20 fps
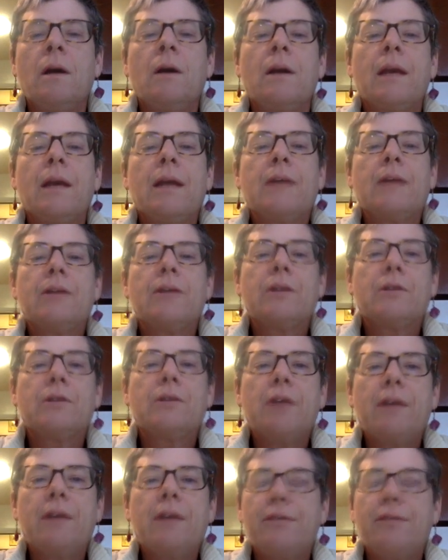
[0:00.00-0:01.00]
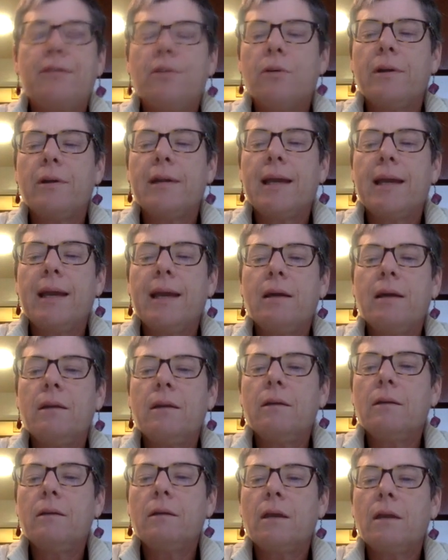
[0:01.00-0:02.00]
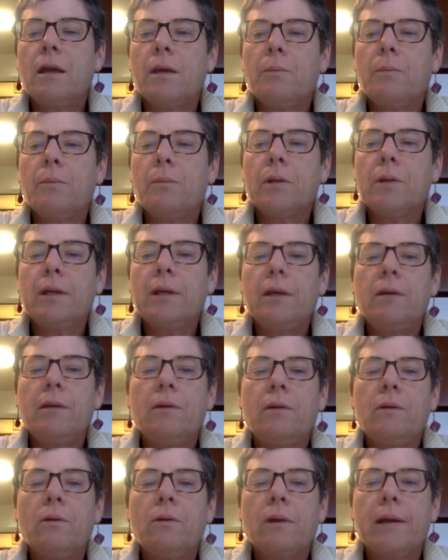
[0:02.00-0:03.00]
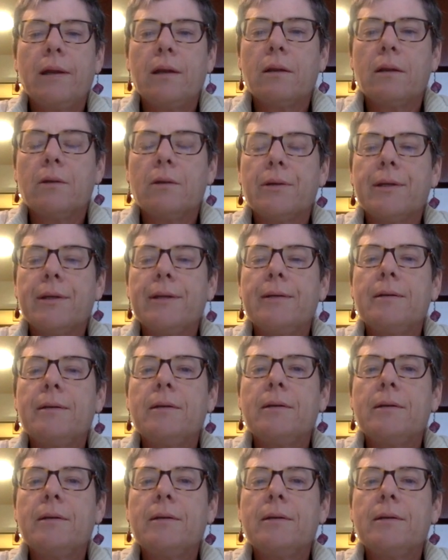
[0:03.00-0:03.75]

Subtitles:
Okay, so Jeff, you are Dan. Kimberly, you are Hillary.